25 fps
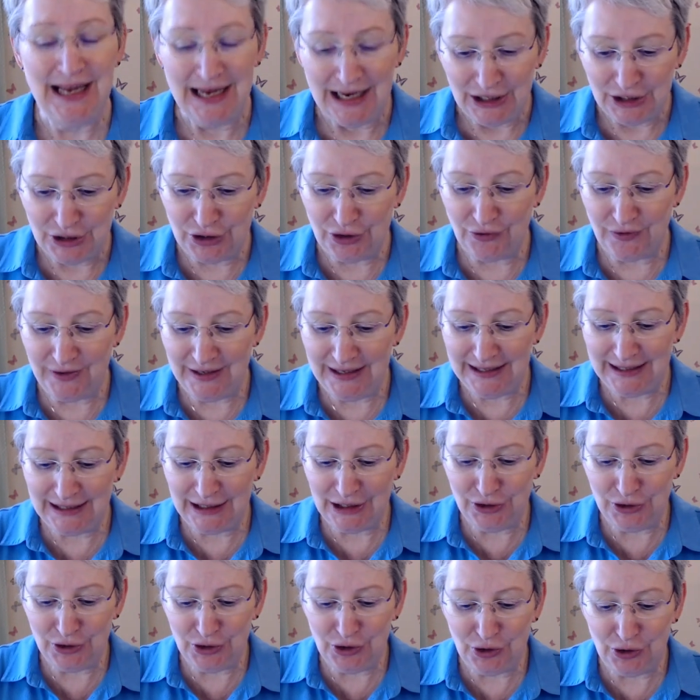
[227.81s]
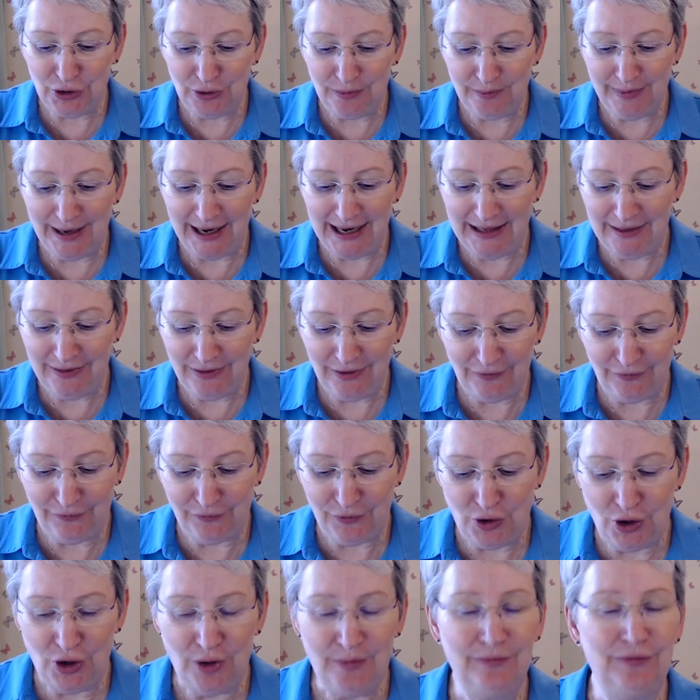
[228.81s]
So this can come in the
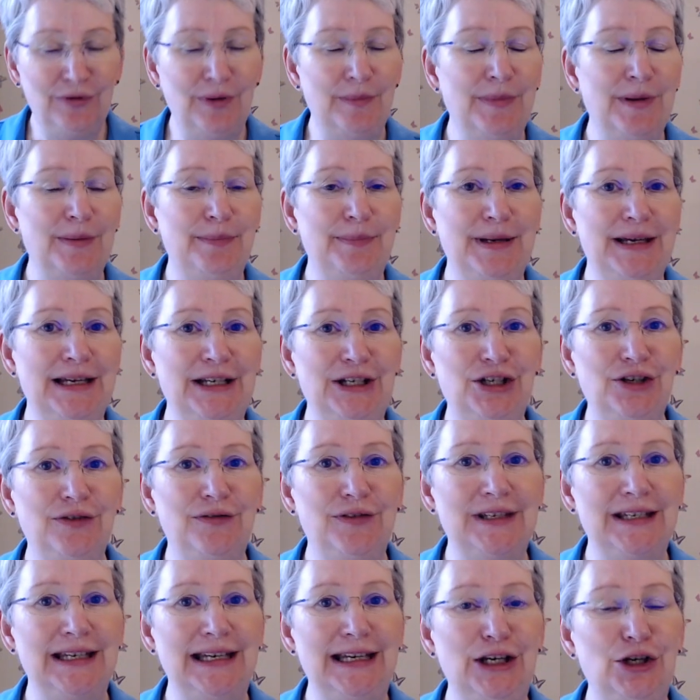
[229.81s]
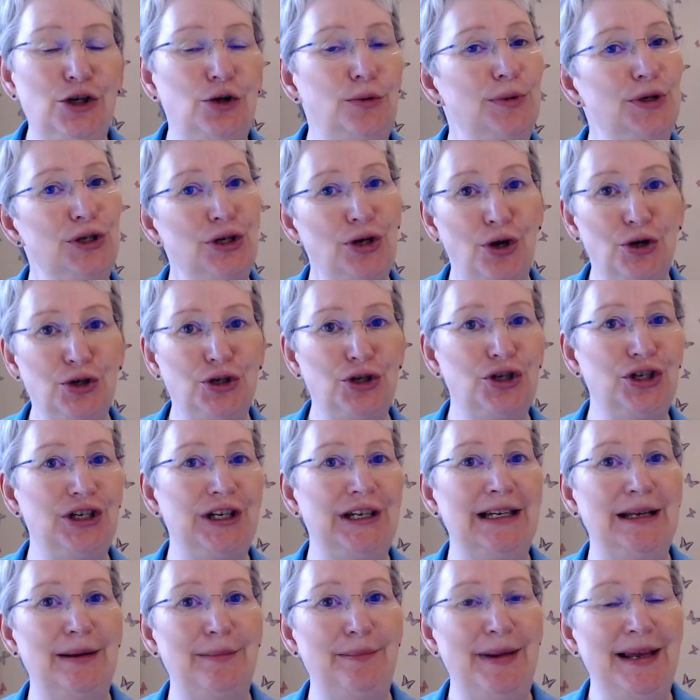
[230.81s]
form from the Page of Teacups, not just
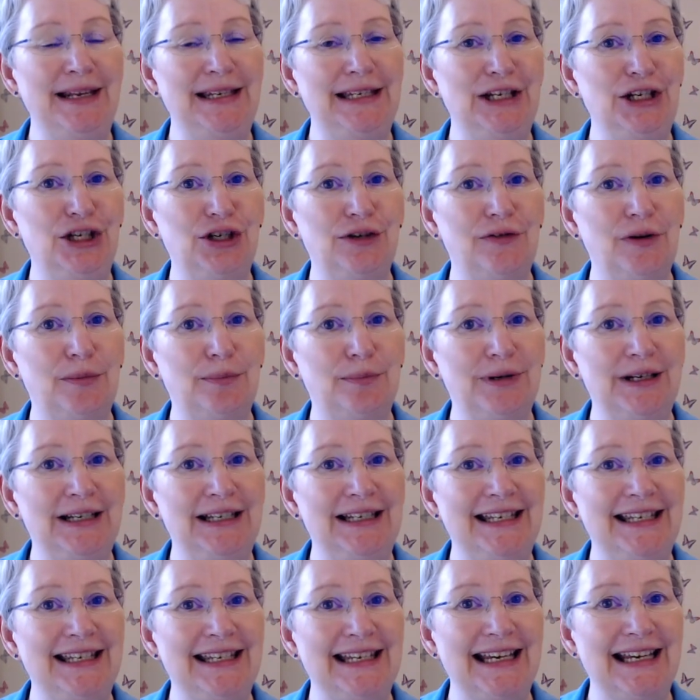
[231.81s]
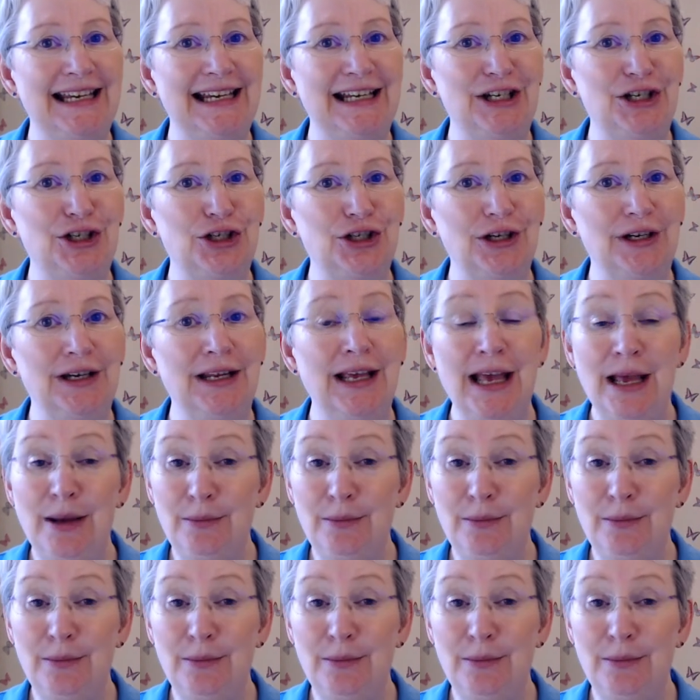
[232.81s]
in a message of appreciation,